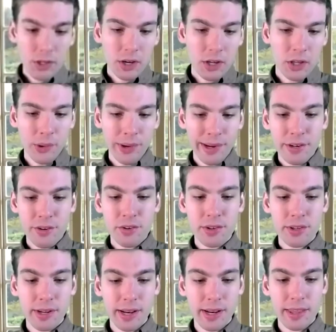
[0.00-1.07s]
you
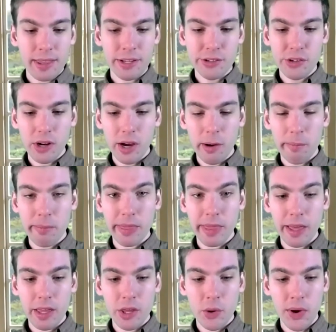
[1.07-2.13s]
interested in the job that
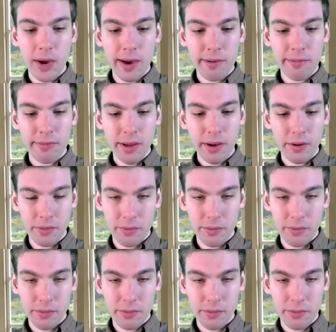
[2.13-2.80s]
you have now?